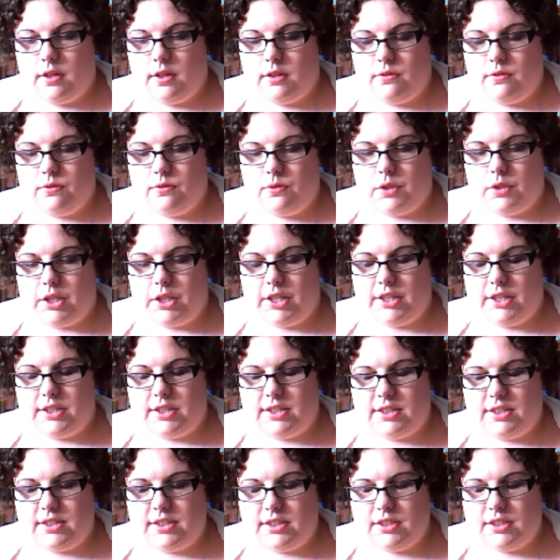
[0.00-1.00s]

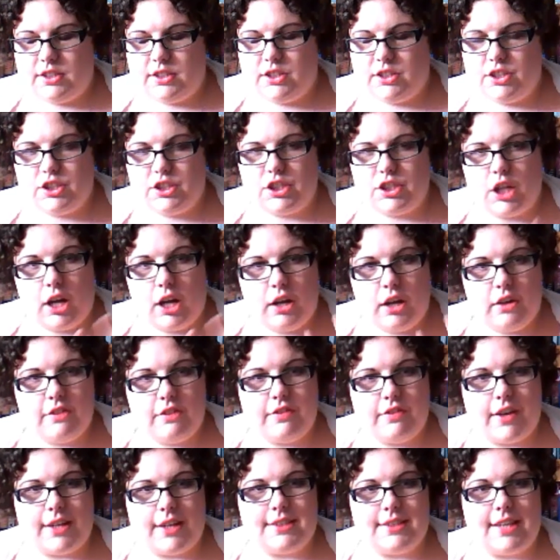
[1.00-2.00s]
was so
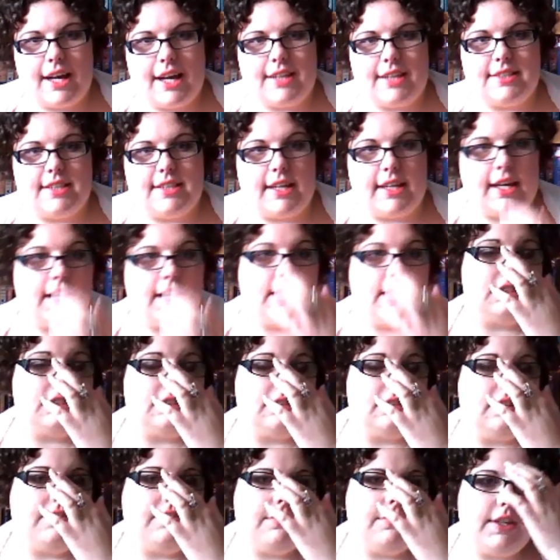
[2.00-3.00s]
fantastic, and
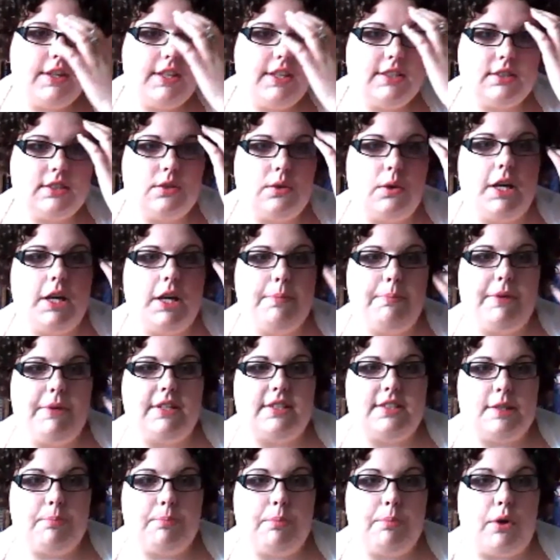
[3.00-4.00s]
it's quite a
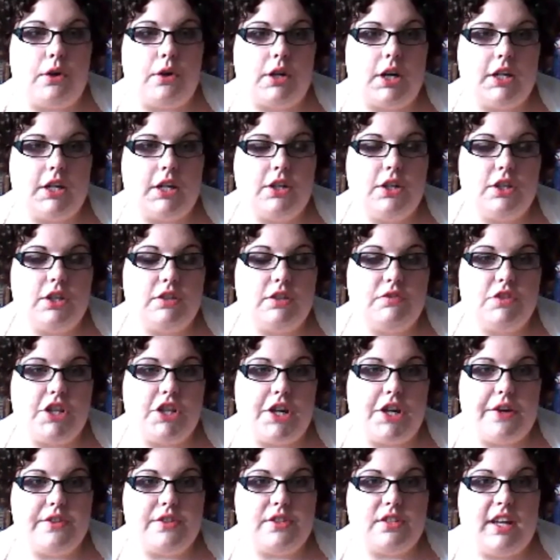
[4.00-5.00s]
beastly book. I could have
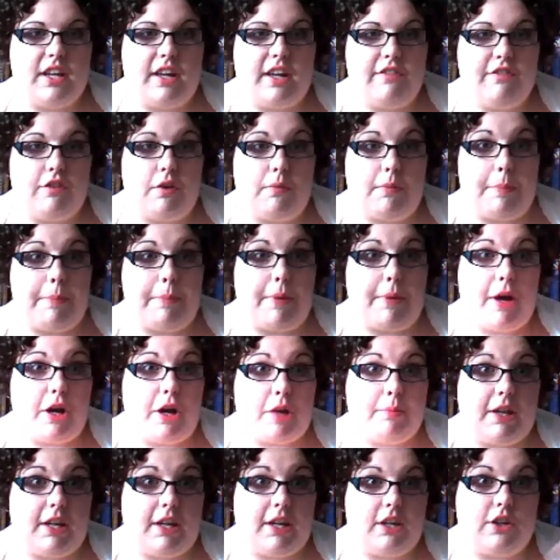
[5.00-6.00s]
chosen it for my burger
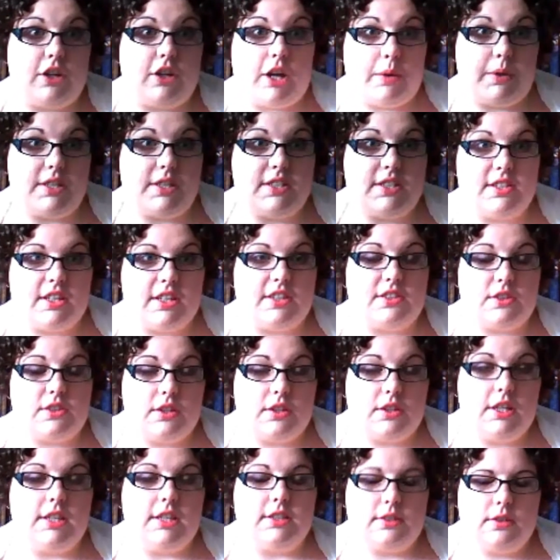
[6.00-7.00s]
meat, you know.
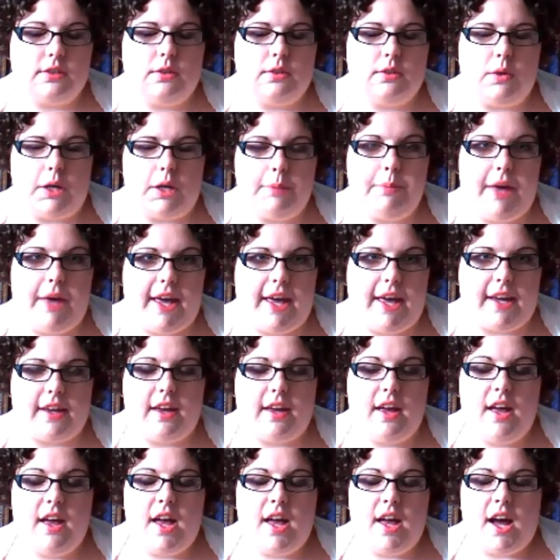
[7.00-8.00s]
It's quite big.
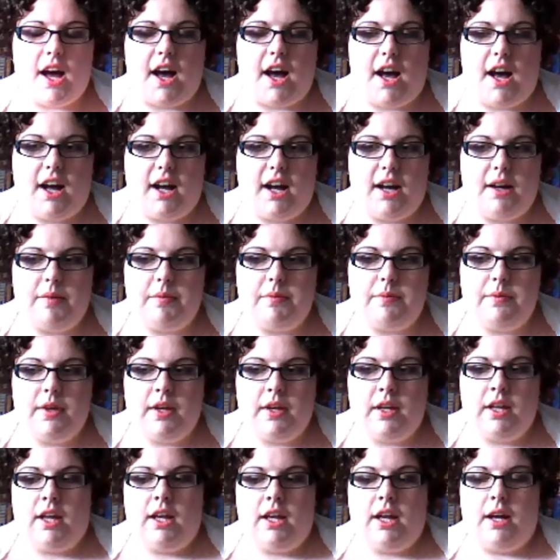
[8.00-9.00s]

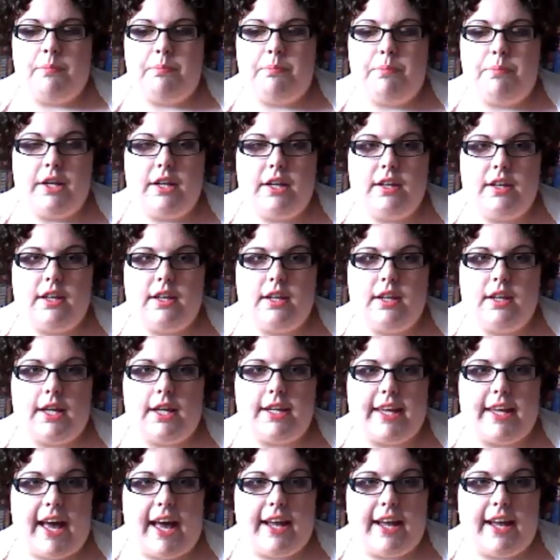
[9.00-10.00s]
But
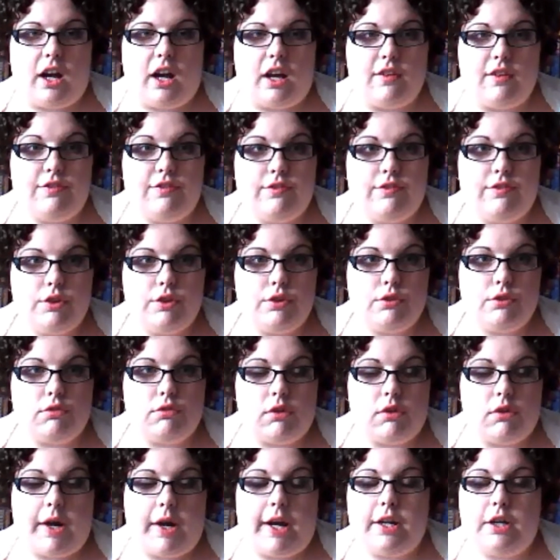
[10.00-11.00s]
again, I flew
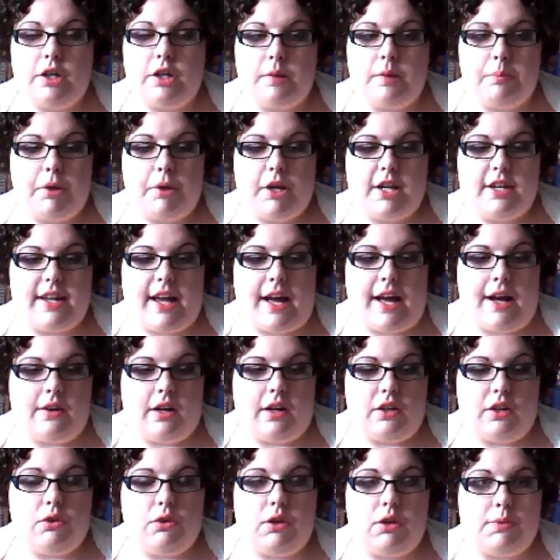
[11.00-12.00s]
through it, couldn't put it down.
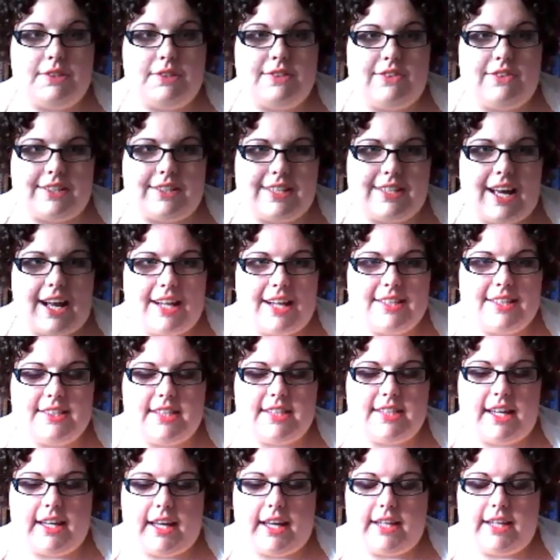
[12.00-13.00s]
I thought it was
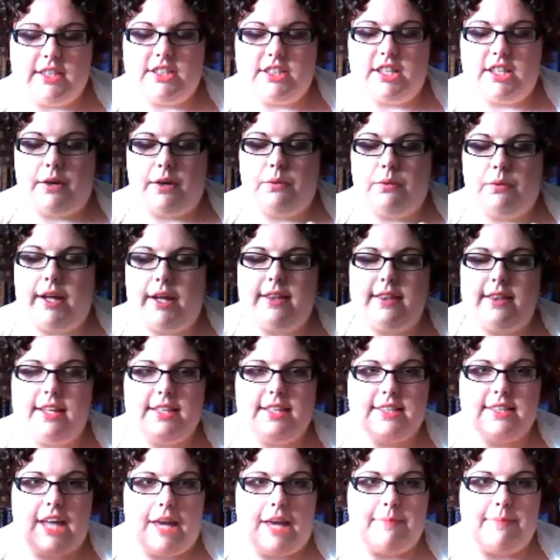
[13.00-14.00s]
fantastic. And so when
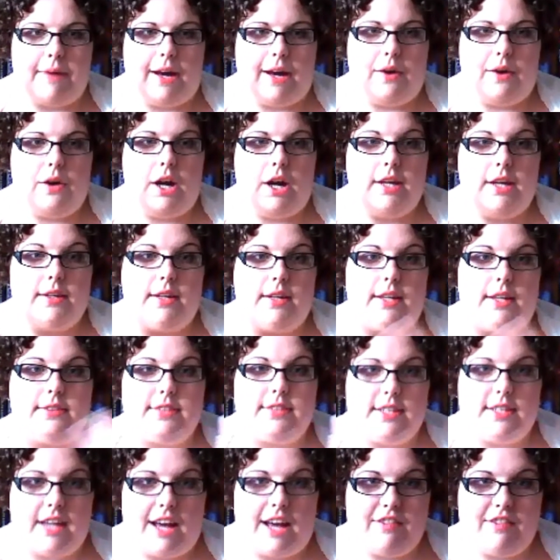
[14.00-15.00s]
this came out, I
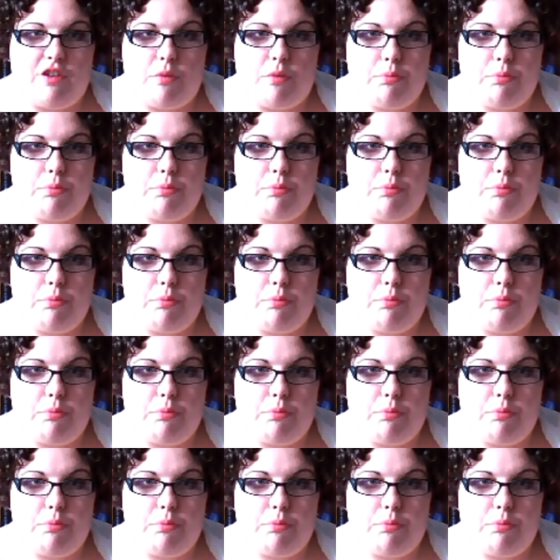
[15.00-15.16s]
did have it on